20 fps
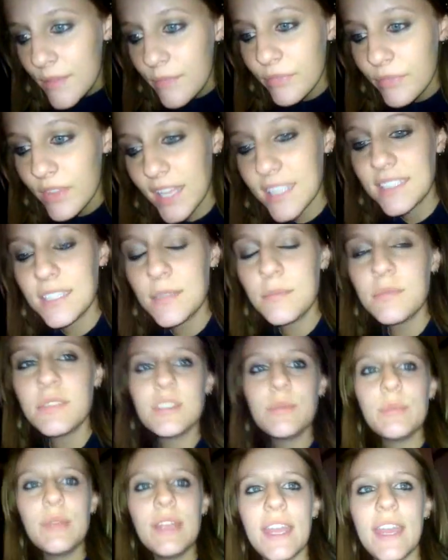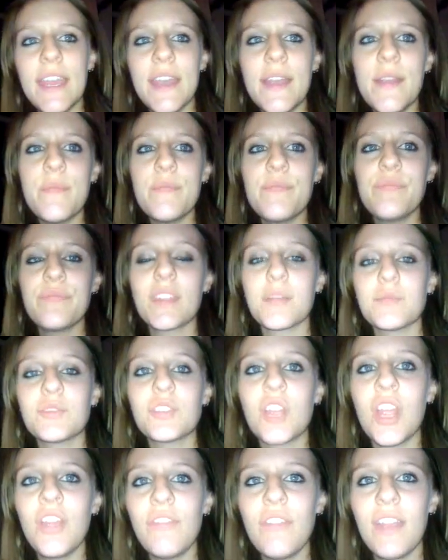That seems to be it.
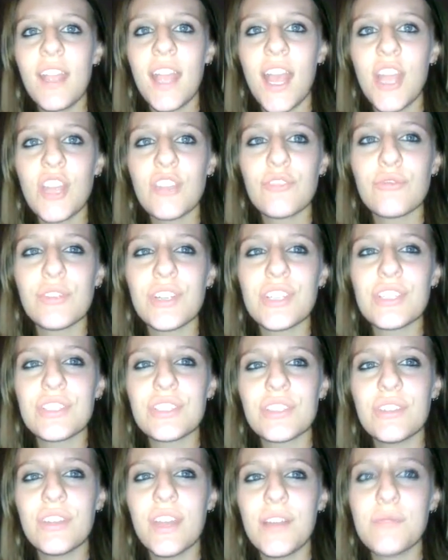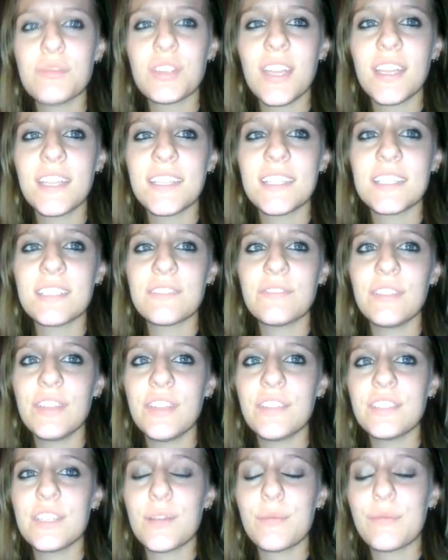Sorry if I kind of rushed through it. I'm trying to get this video
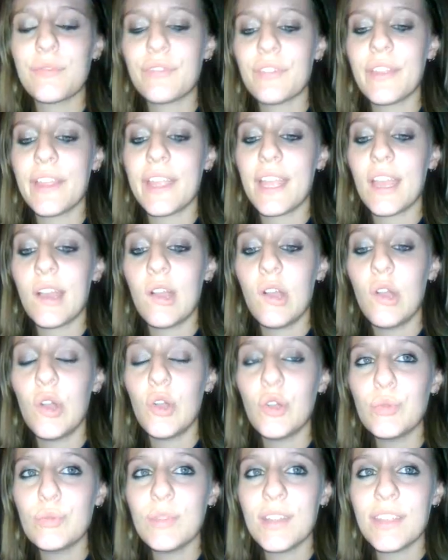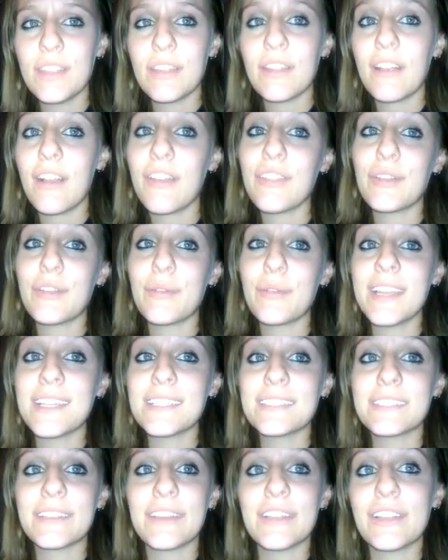done before they get home, and they're on their way,
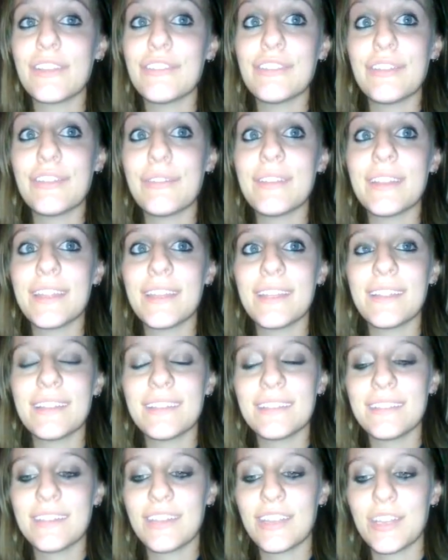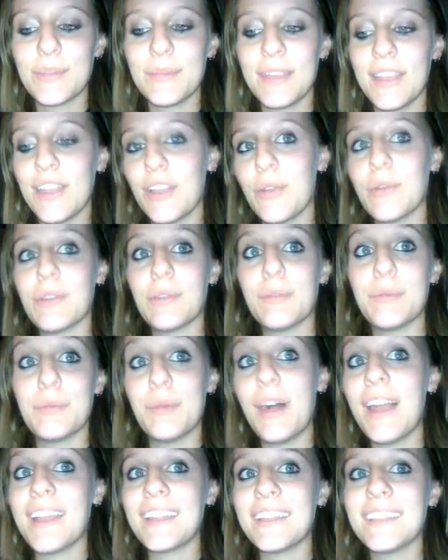so I don't know when they're going to be out when we
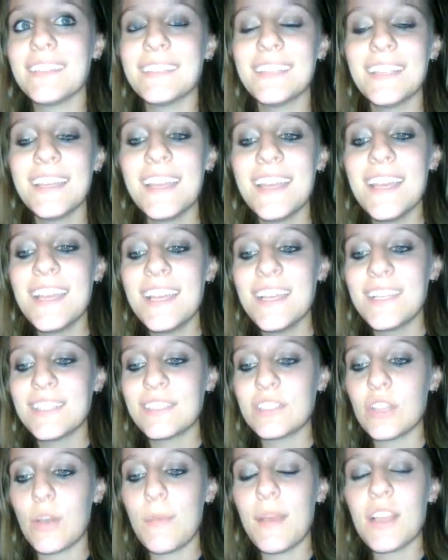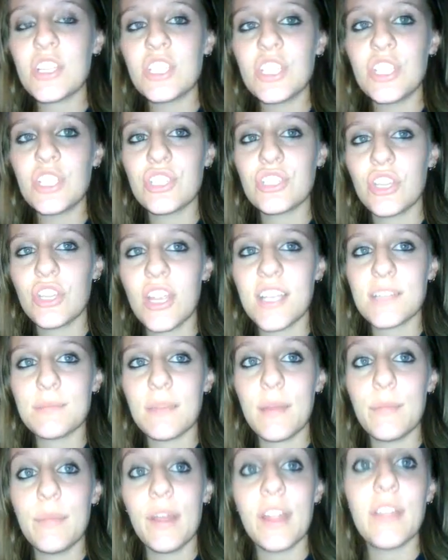walk in. So I'm actually going to show you guys my
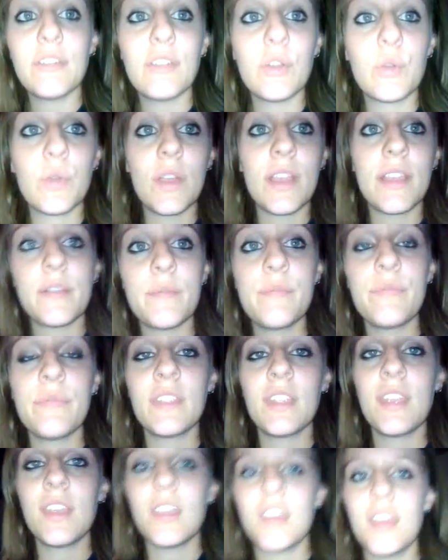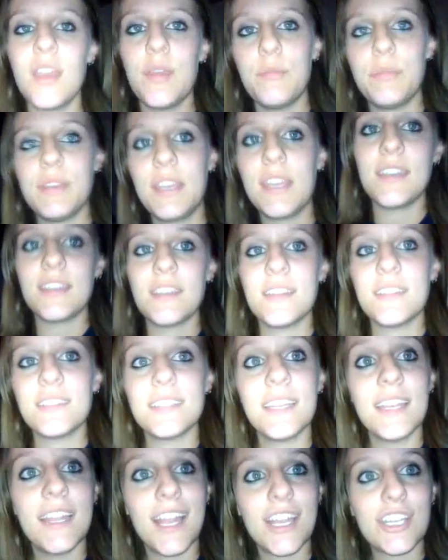belly real quick, because
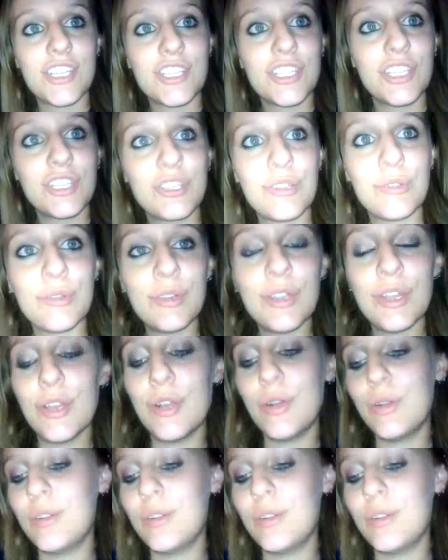it actually grew.